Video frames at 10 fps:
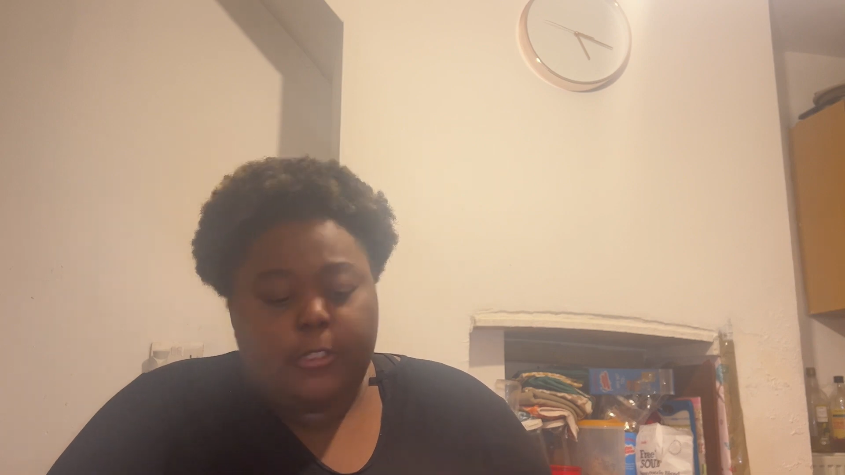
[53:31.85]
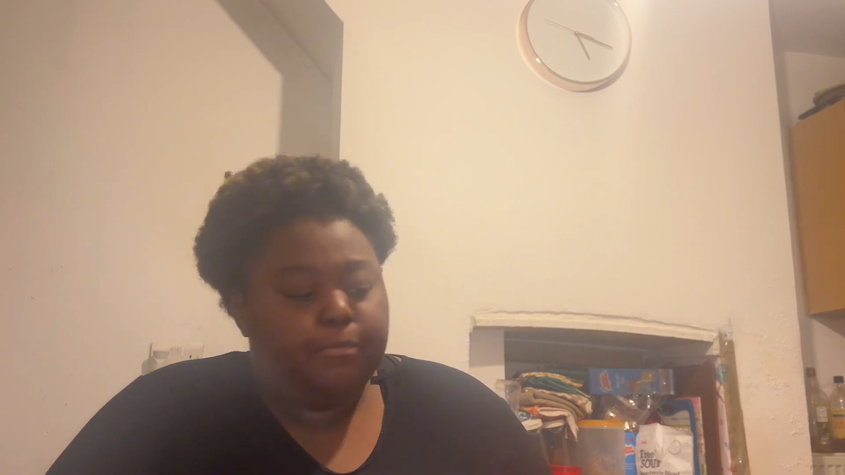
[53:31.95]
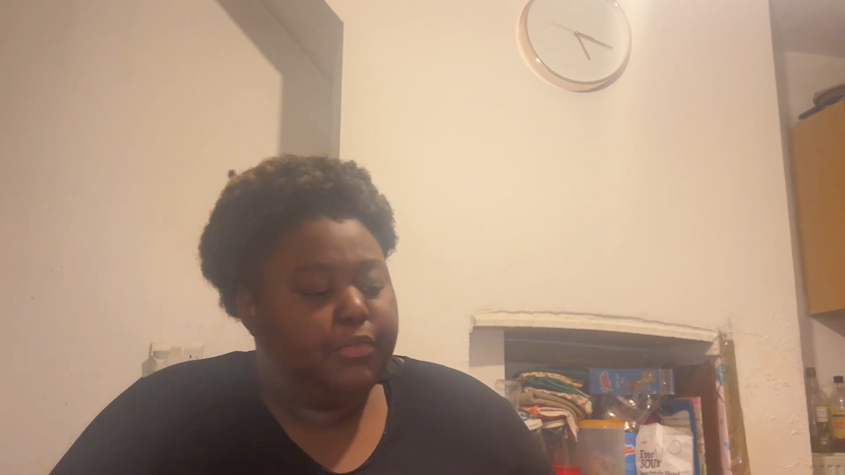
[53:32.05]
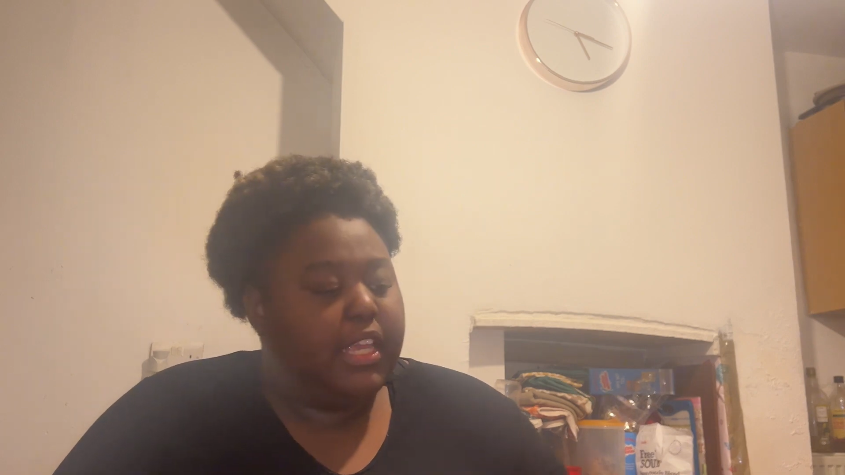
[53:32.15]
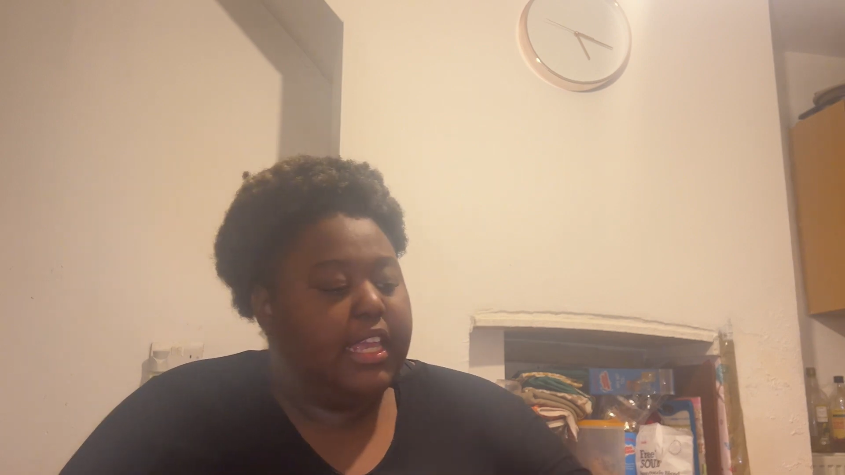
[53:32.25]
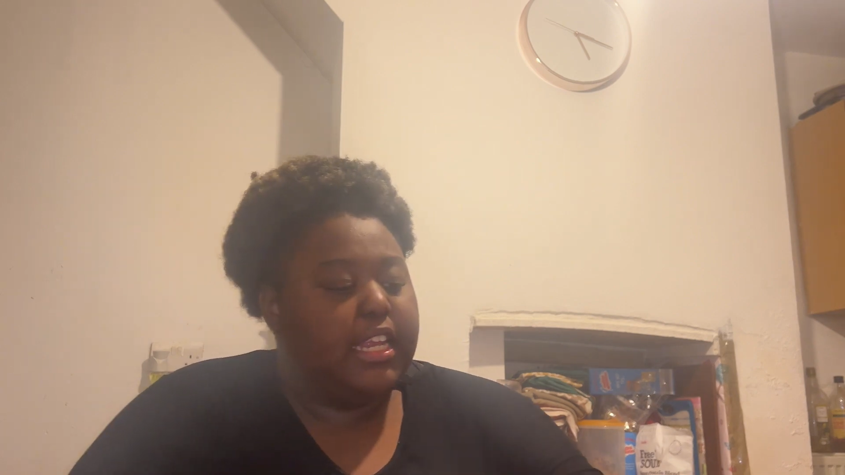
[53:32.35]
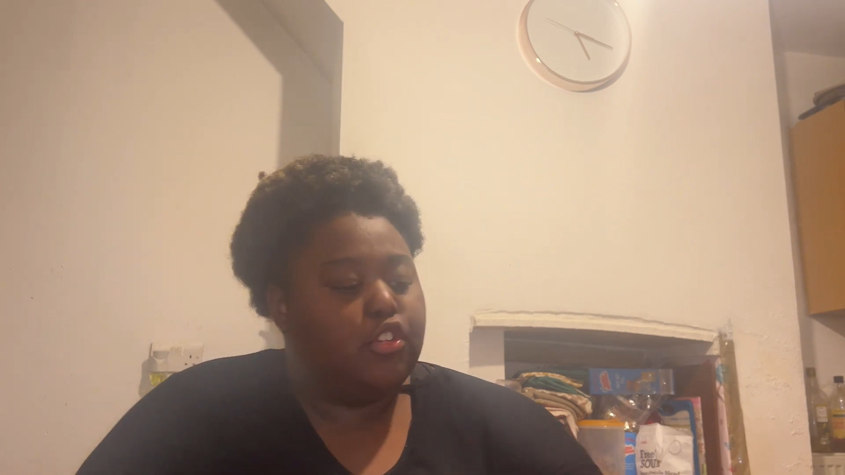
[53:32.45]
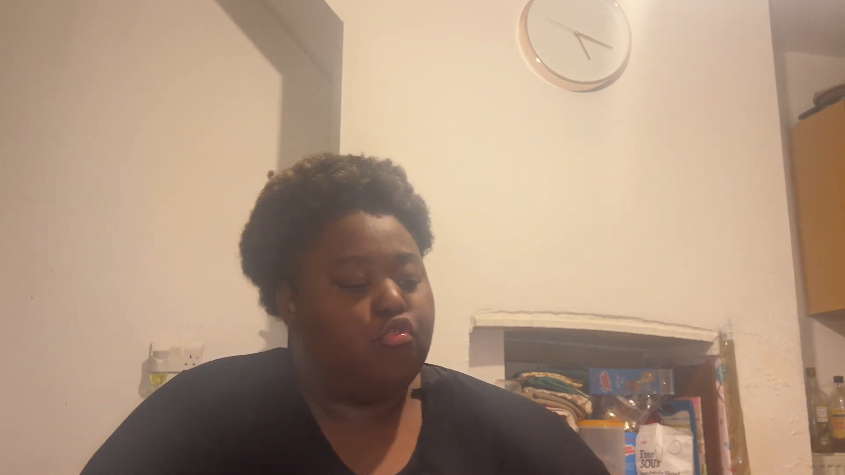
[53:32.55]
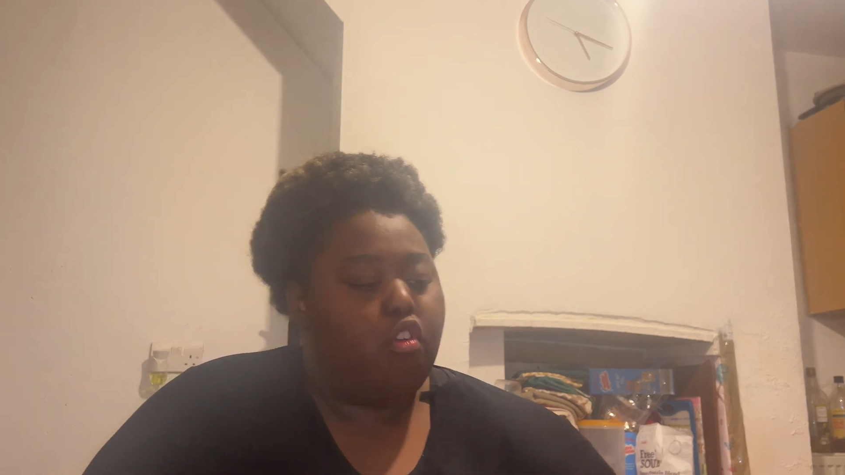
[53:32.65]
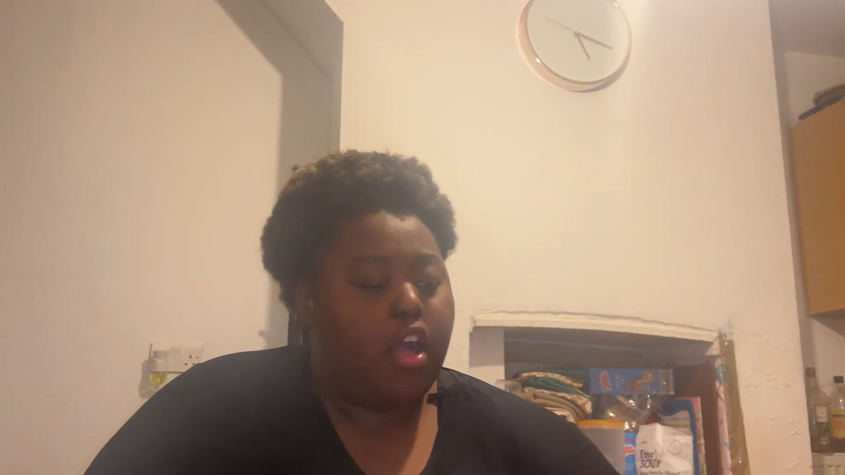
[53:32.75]
Yeah,
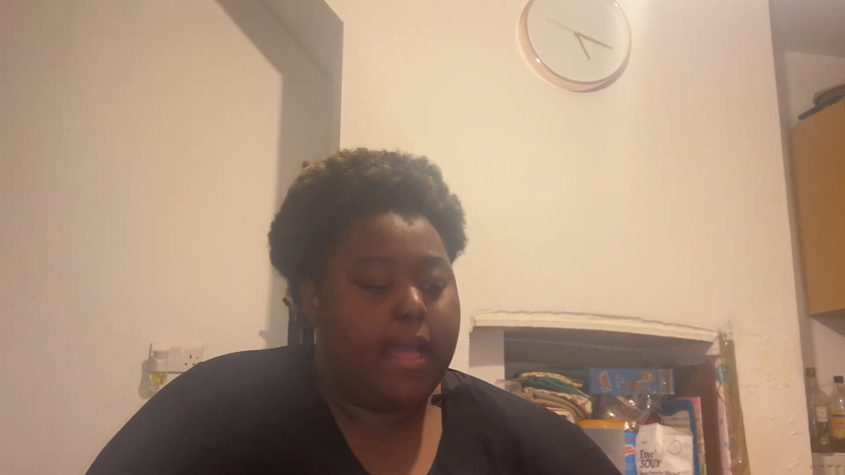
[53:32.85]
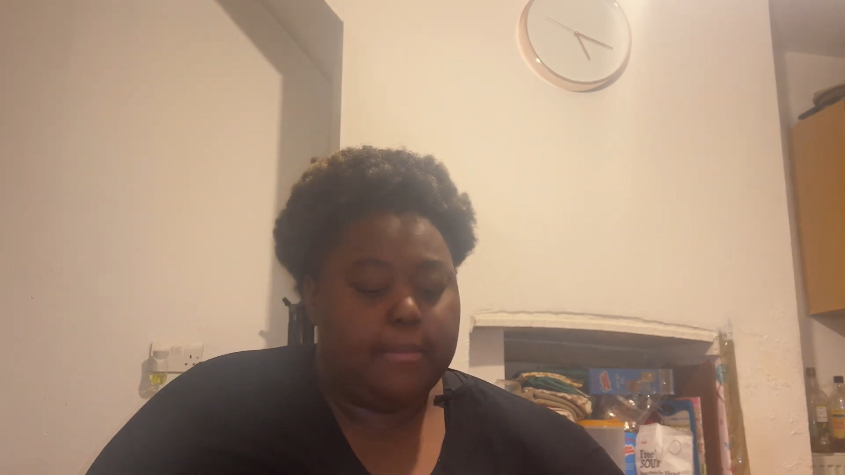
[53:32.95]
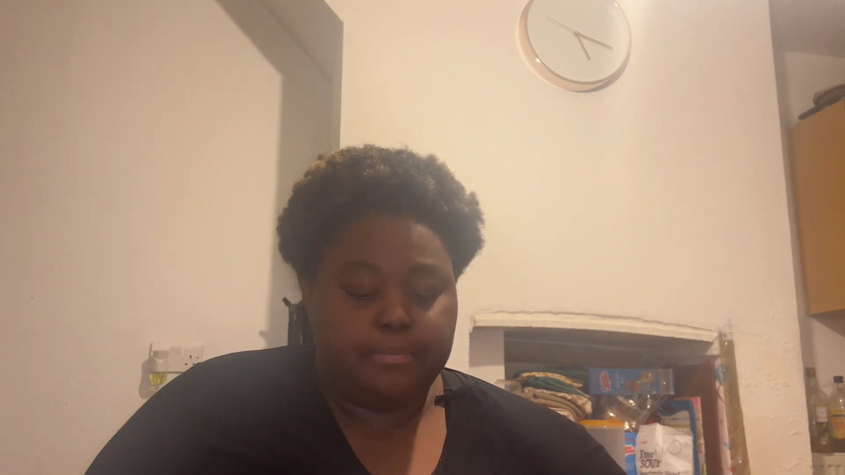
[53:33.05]
that's right.